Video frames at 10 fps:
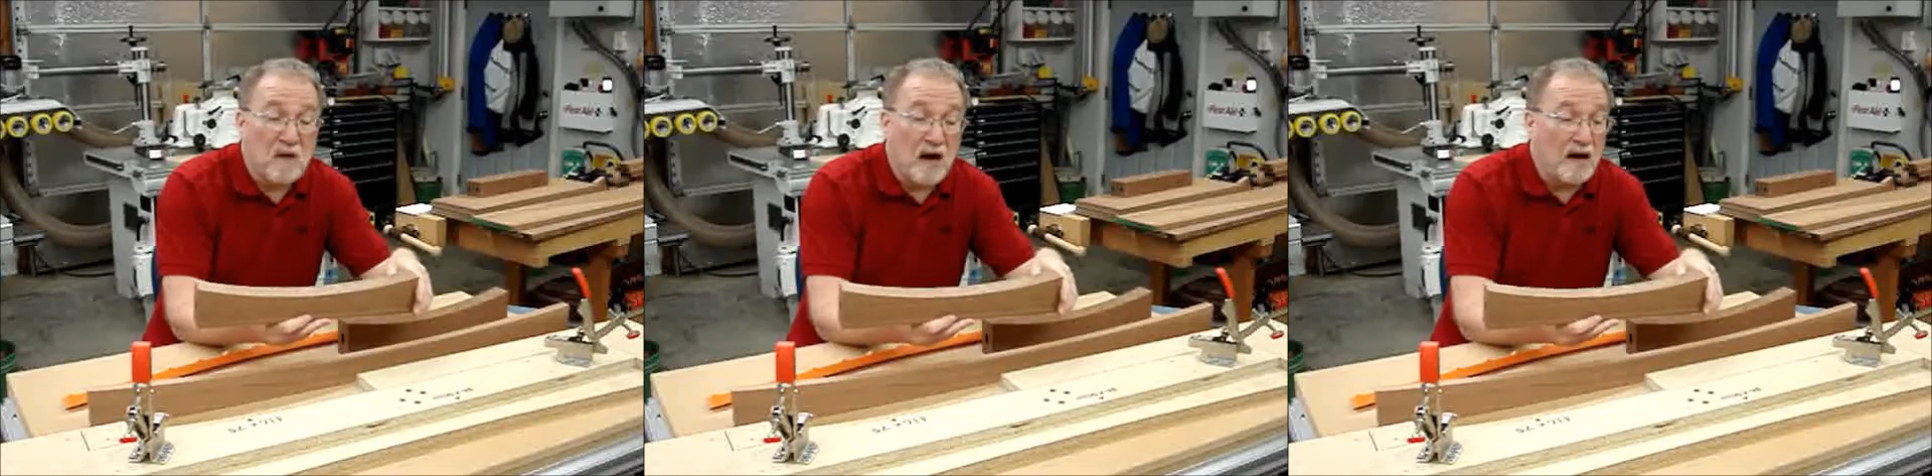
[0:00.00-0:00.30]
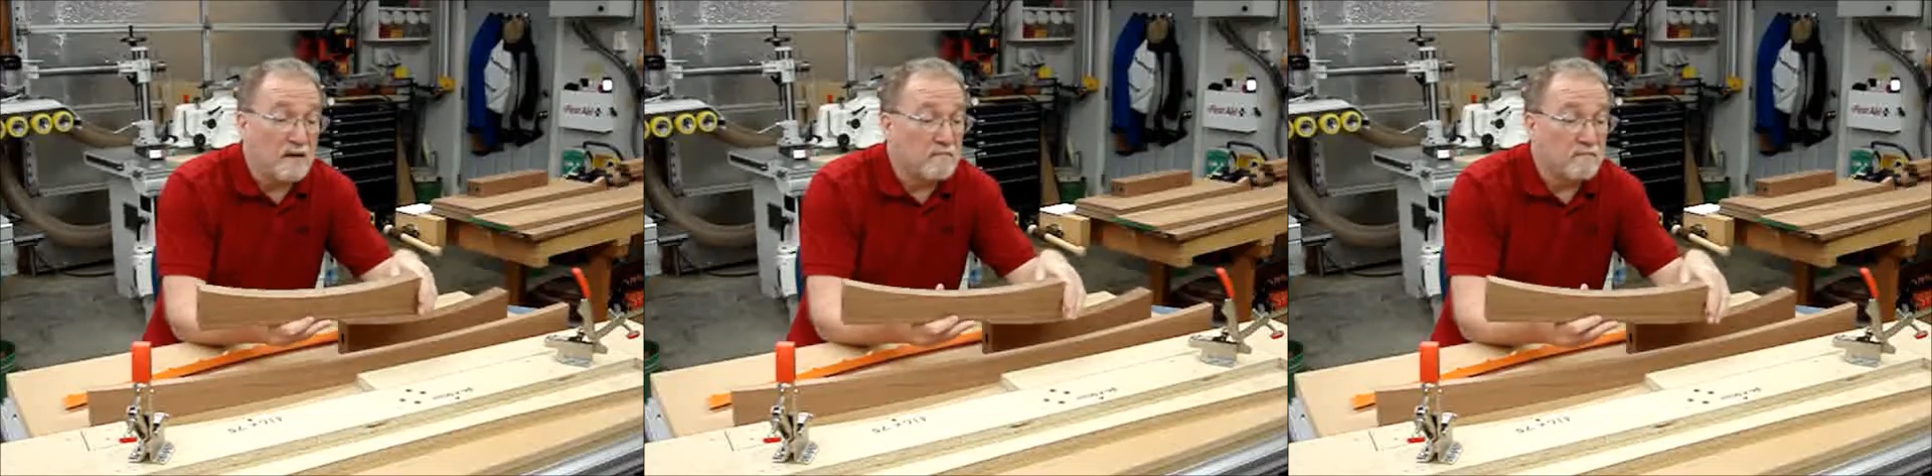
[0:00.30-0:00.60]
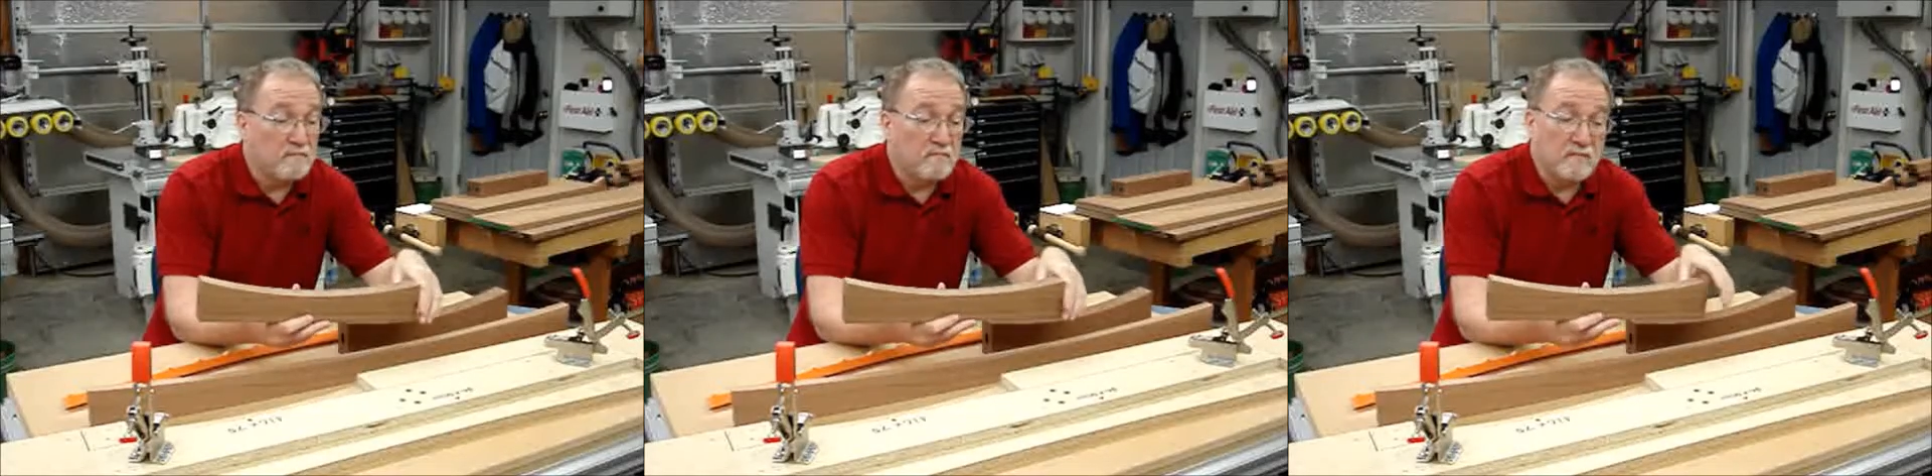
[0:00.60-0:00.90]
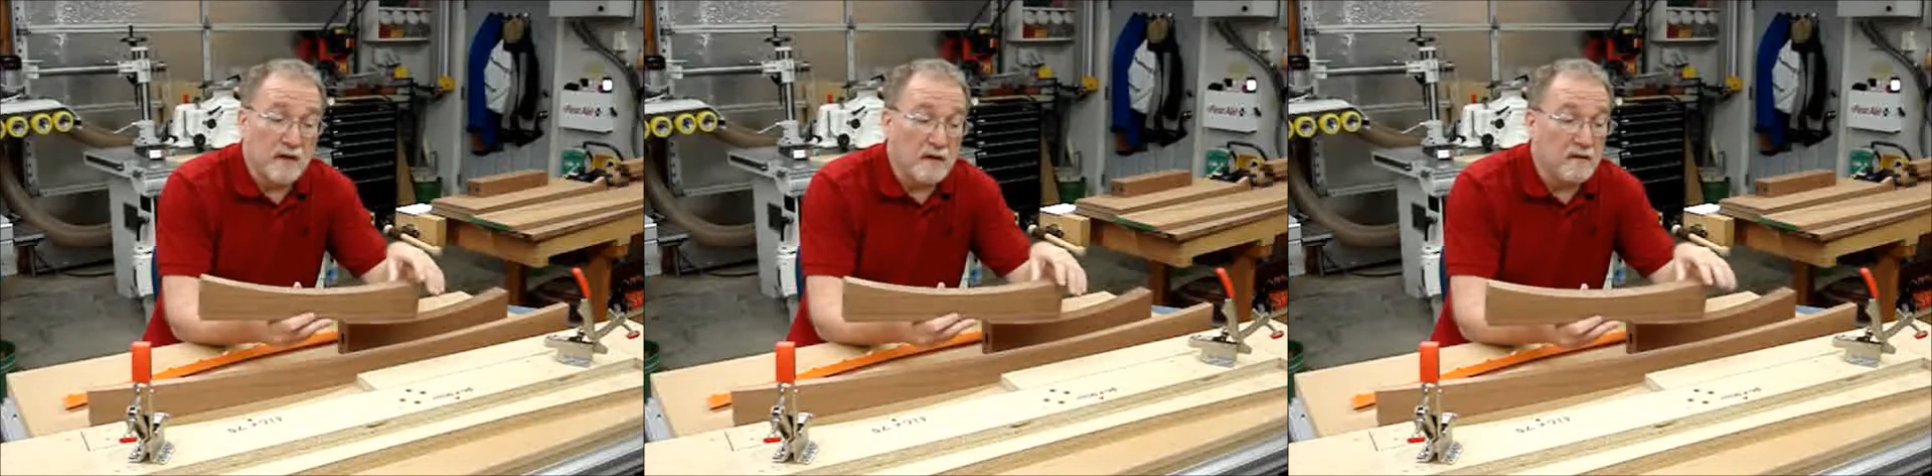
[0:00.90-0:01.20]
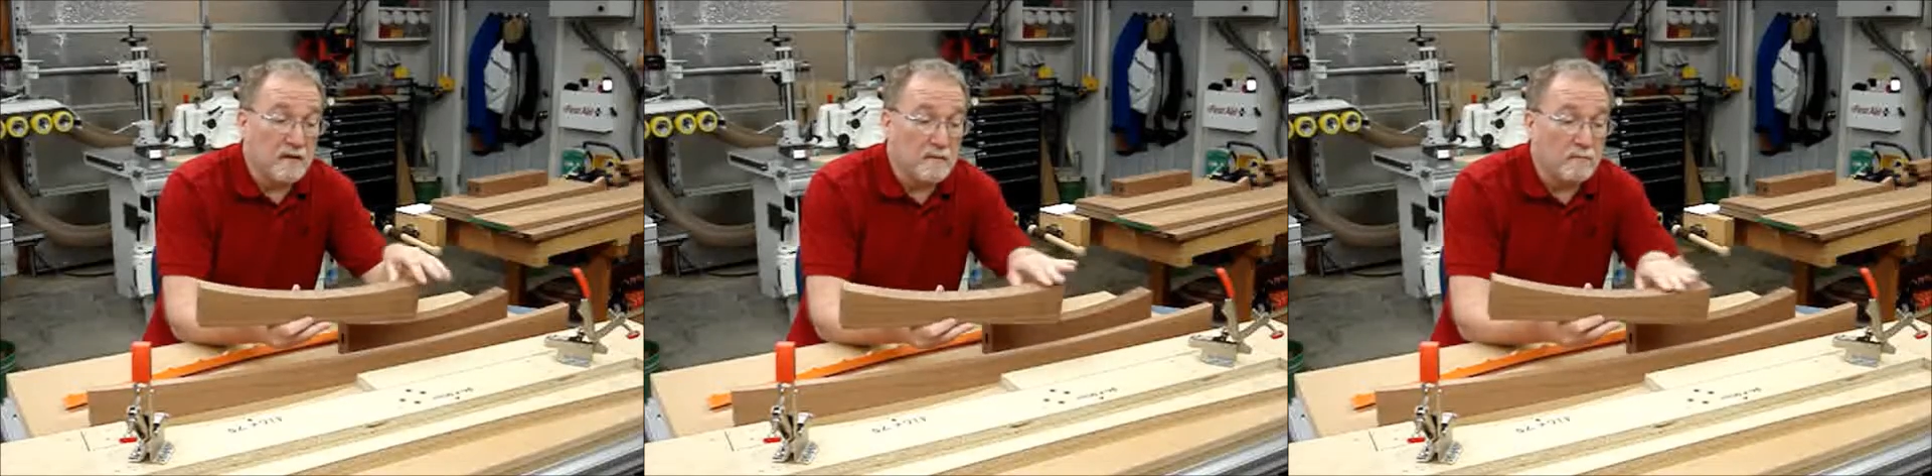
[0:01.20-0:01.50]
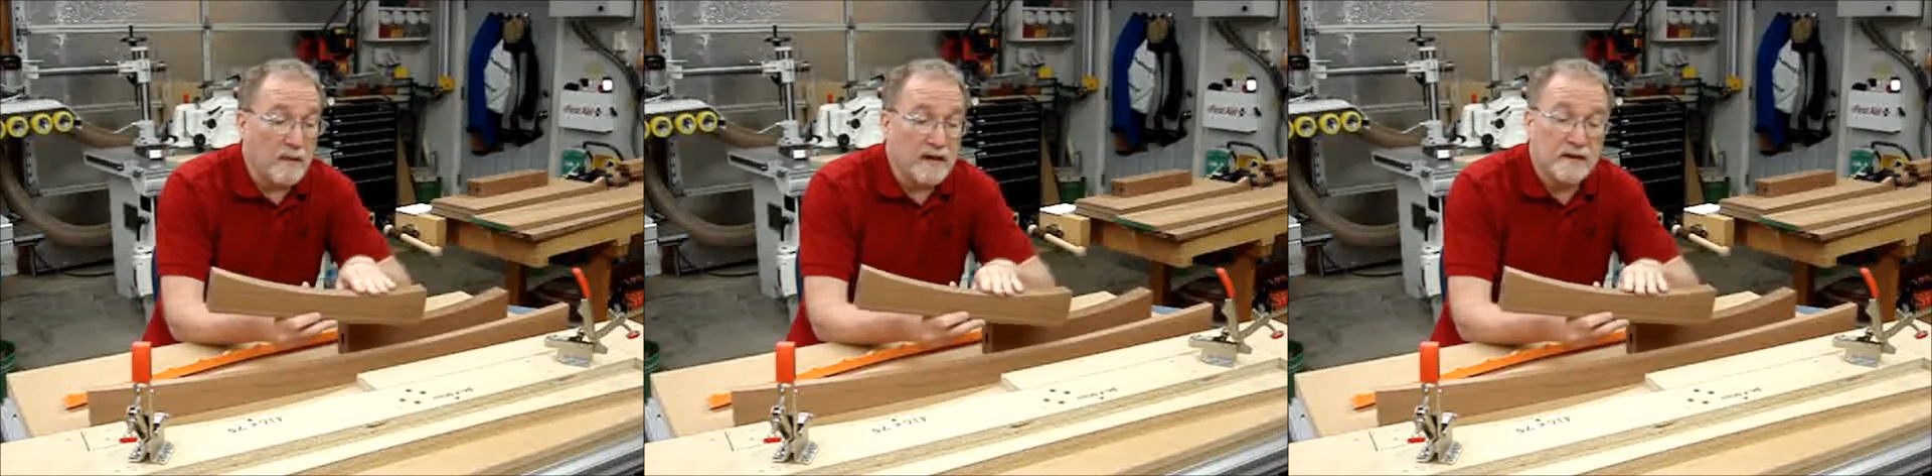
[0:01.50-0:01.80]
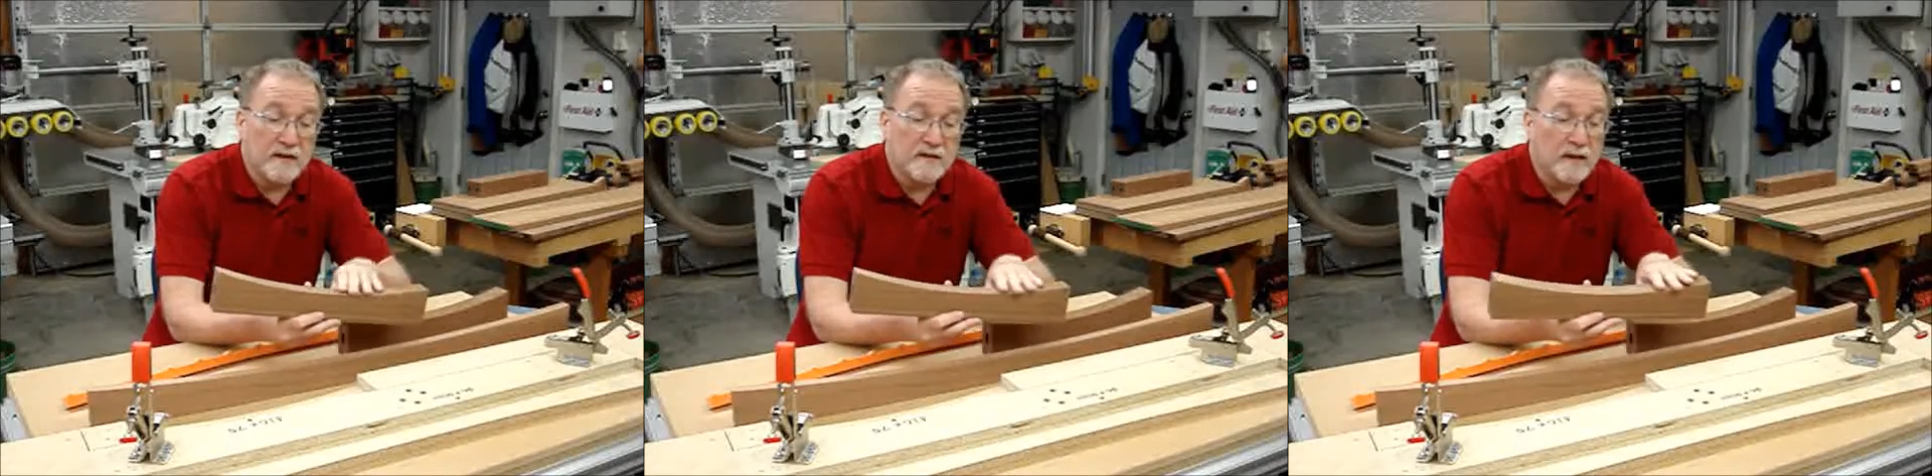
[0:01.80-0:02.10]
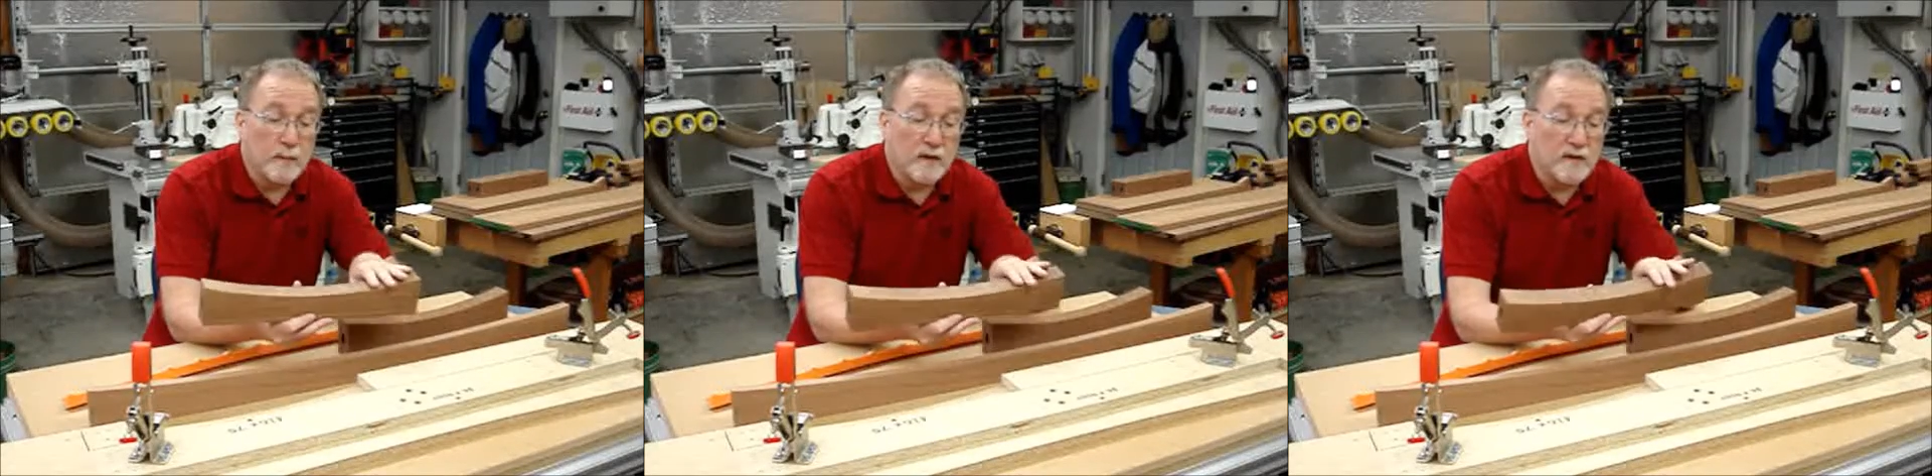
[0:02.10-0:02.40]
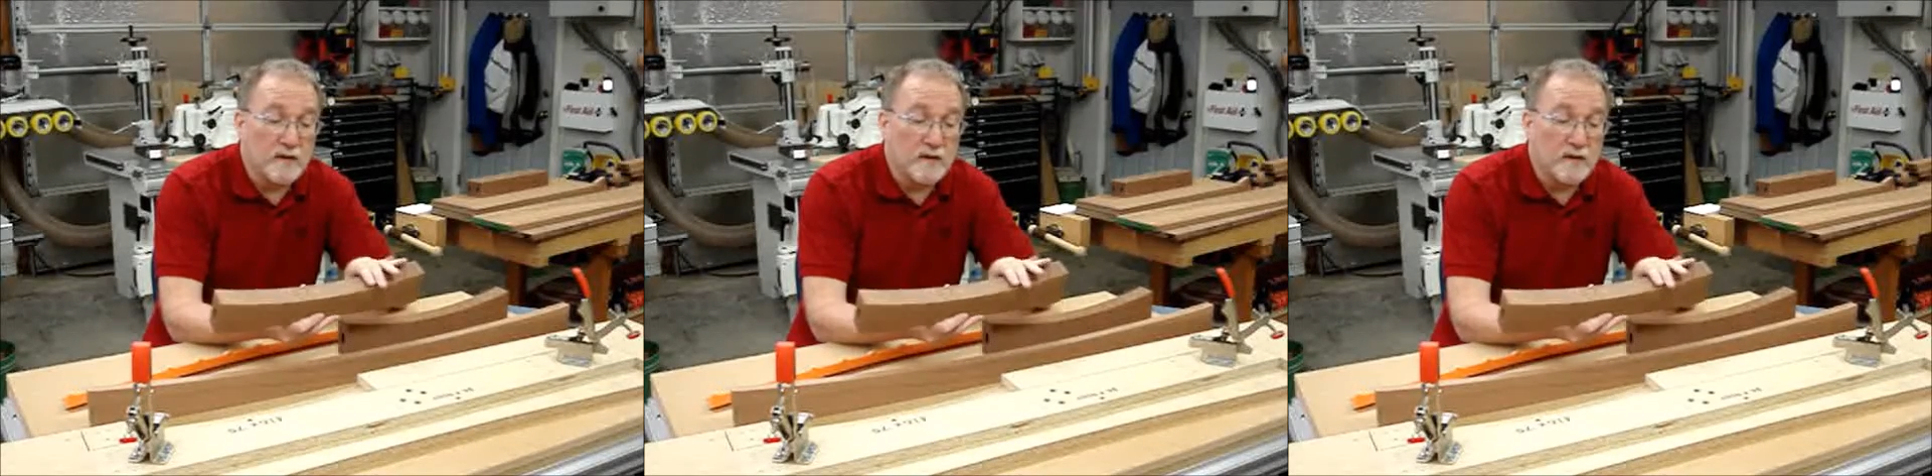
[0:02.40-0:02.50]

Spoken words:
making a template